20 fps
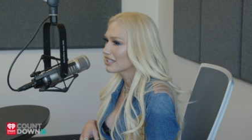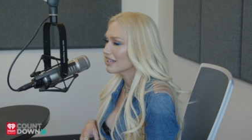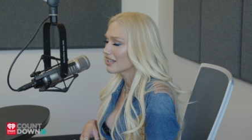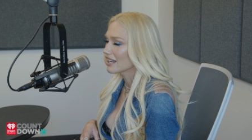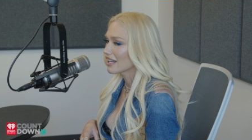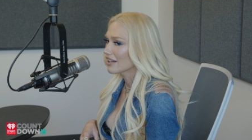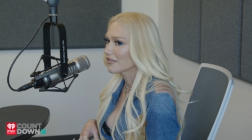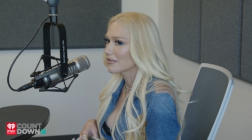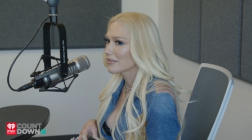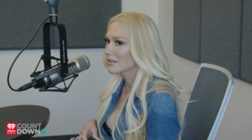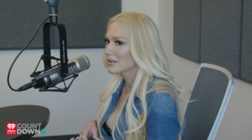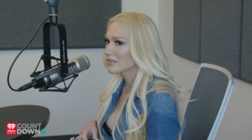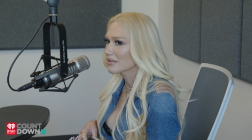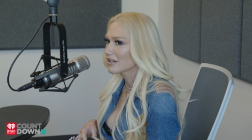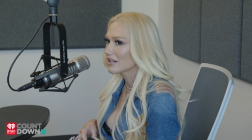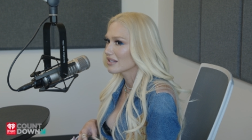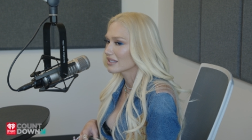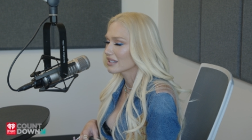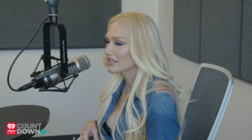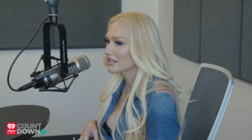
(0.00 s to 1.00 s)
And I remember
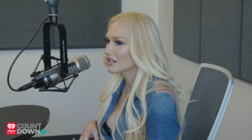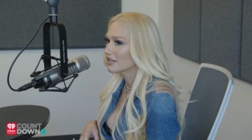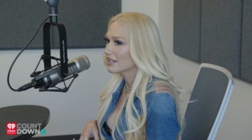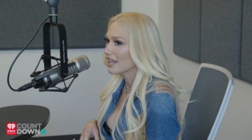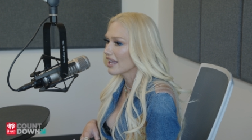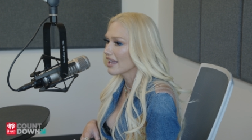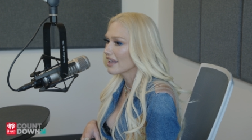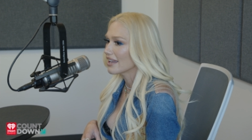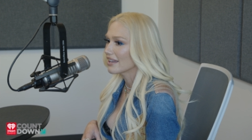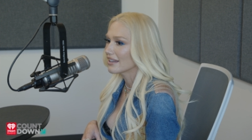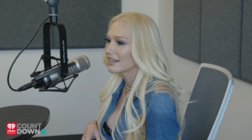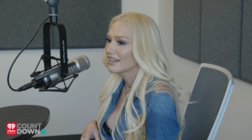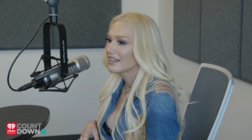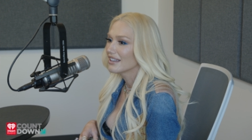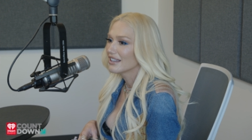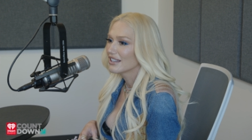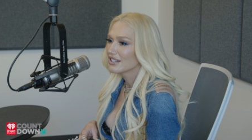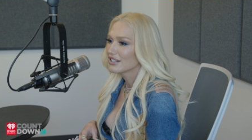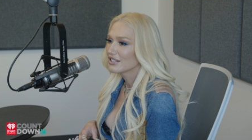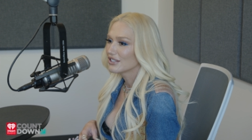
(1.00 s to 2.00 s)
I was like, okay,
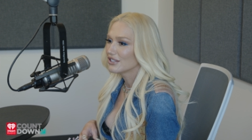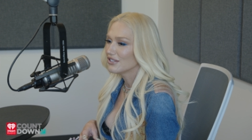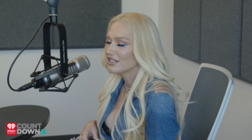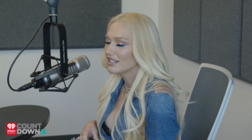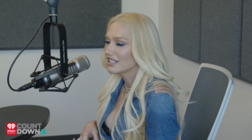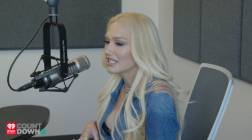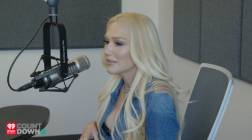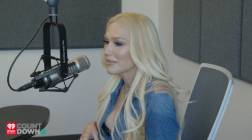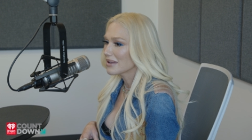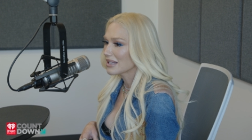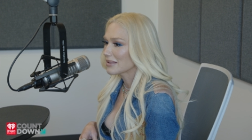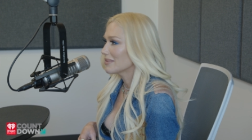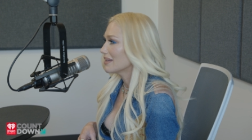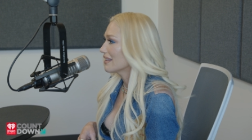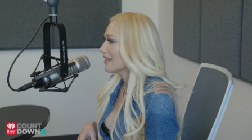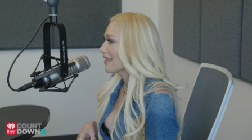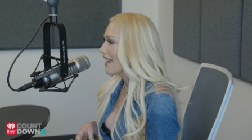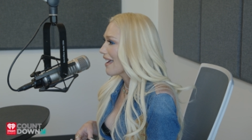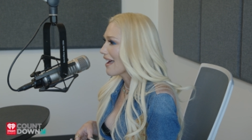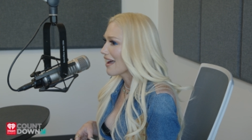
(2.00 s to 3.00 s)
you need to make
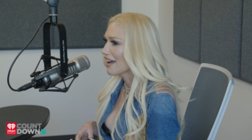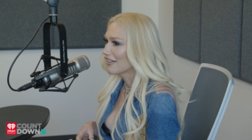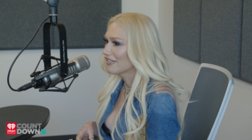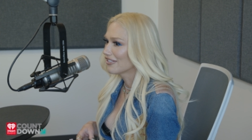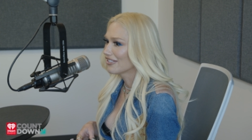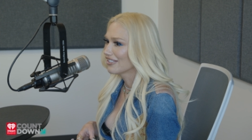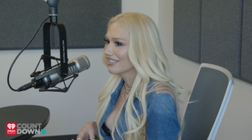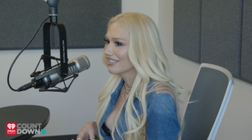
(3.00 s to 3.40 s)
me laugh.